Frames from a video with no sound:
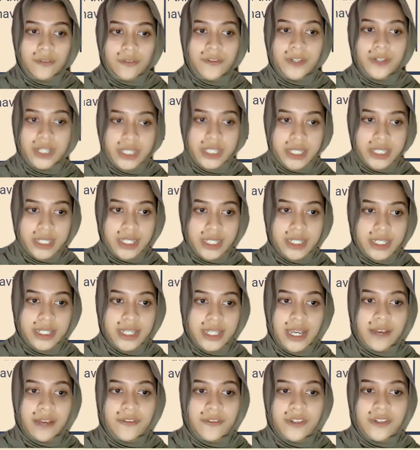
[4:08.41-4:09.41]
First is
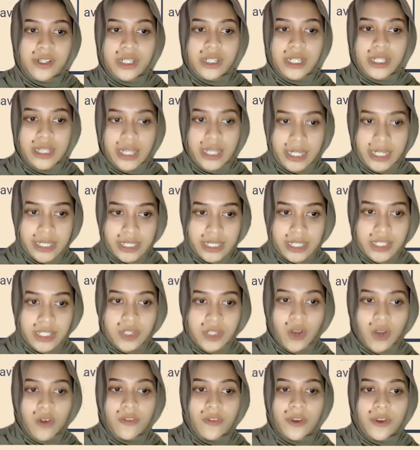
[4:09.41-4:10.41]
have a lens
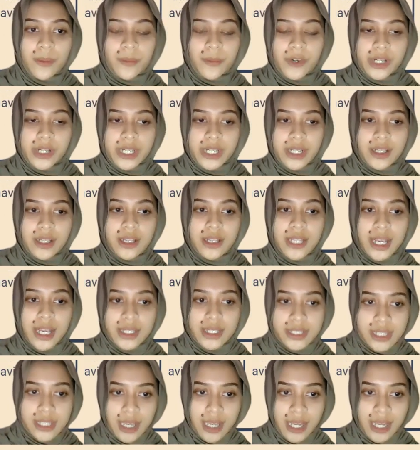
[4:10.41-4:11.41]
of empirical
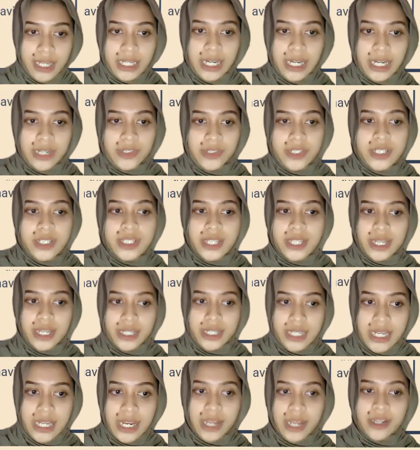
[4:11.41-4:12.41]
data in
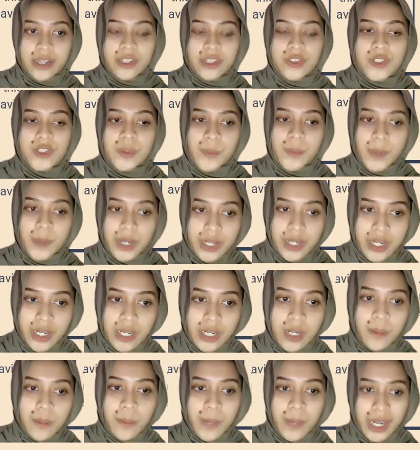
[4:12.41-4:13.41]
understanding and
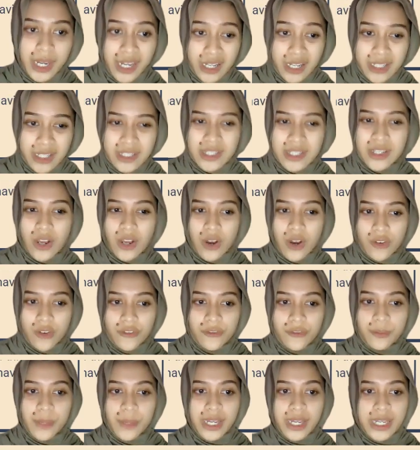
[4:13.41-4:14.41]
interpreting the meanings of
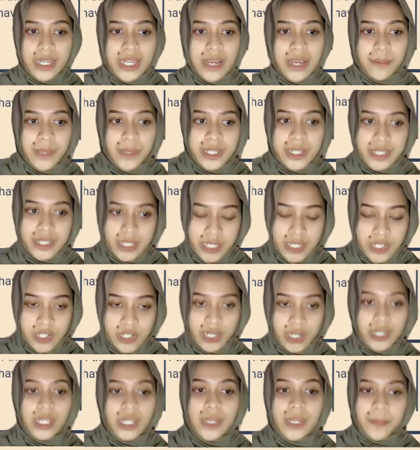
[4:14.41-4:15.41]
media message
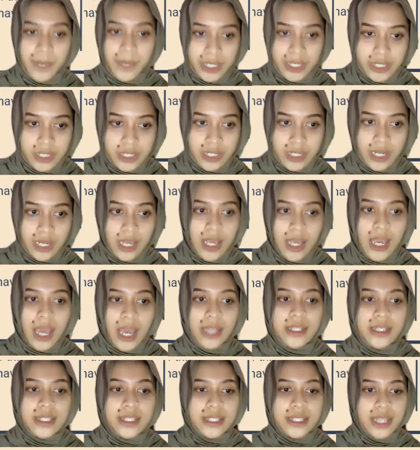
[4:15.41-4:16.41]
and image.
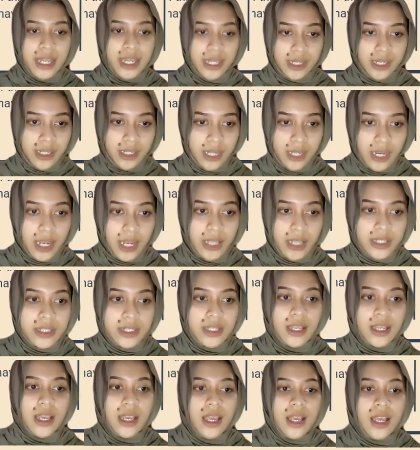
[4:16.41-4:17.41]
And the second is
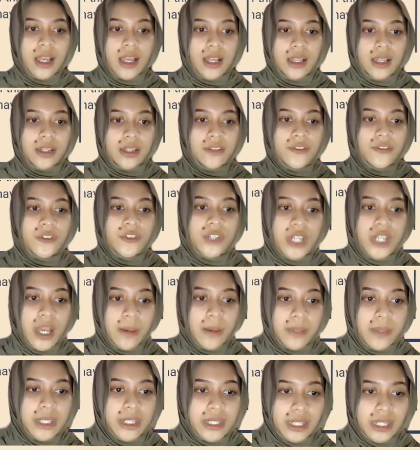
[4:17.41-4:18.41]
the
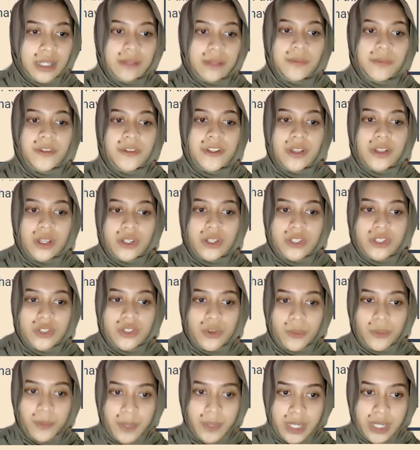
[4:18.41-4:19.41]
fundamental
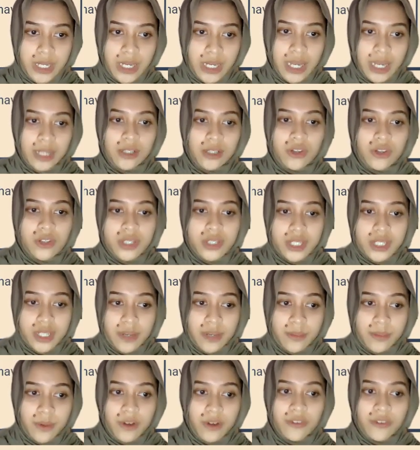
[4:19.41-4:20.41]
philosophy and
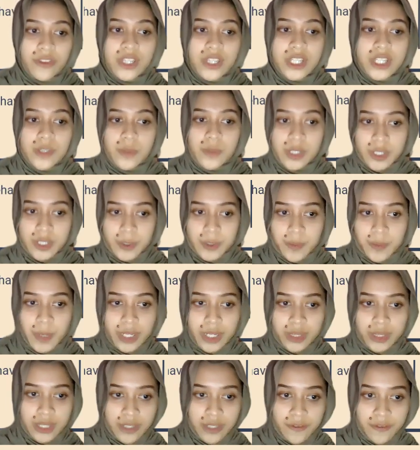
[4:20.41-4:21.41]
concept of this
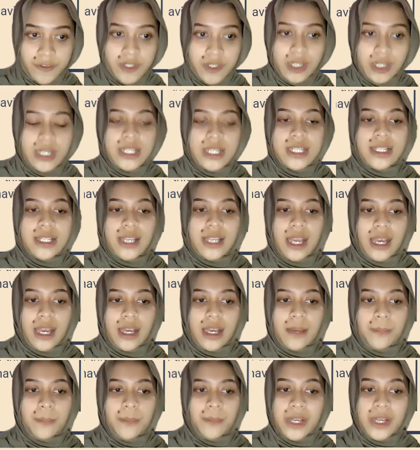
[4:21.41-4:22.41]
perspective,
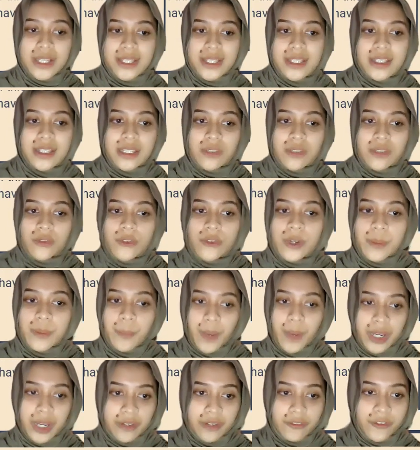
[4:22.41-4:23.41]
but still
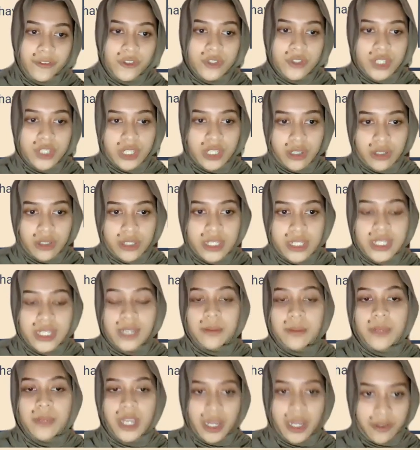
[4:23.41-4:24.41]
remain functionalist
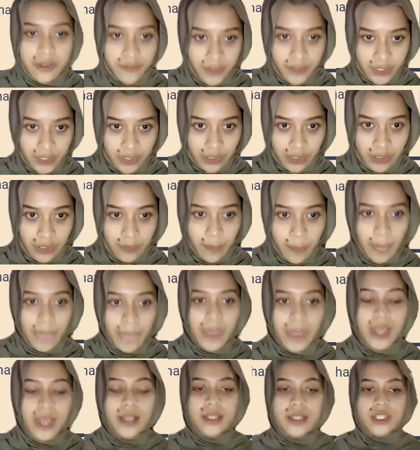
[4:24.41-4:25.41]
and behavior.
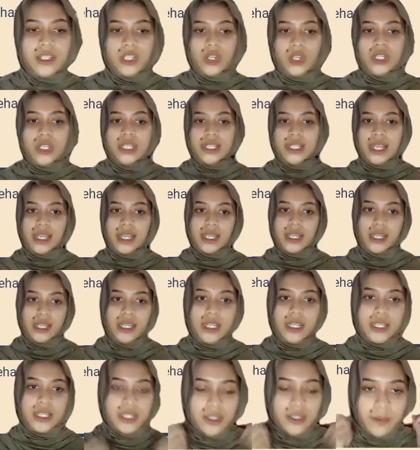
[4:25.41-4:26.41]
So the
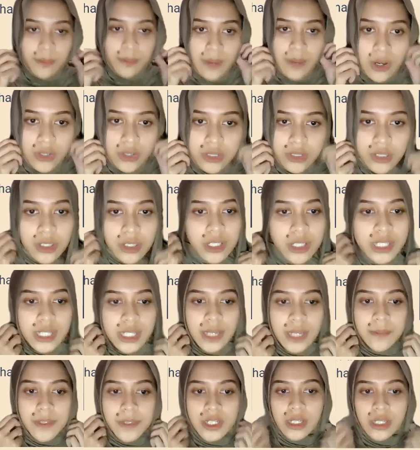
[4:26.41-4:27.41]
second is about
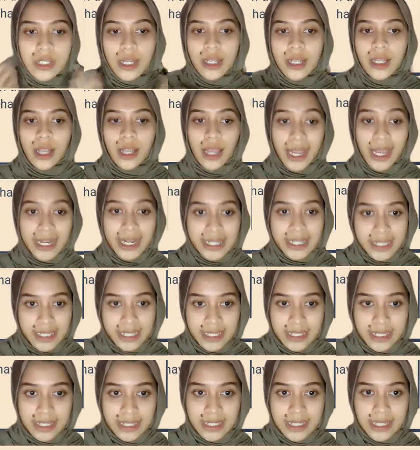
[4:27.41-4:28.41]
perception
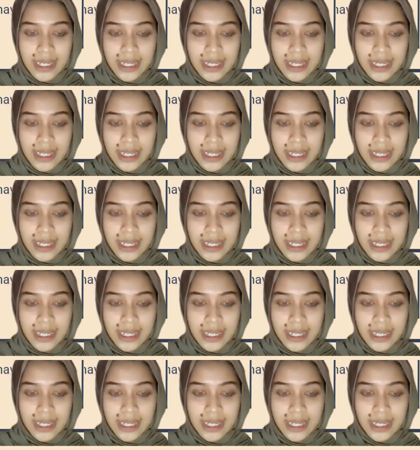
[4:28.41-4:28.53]
analysis.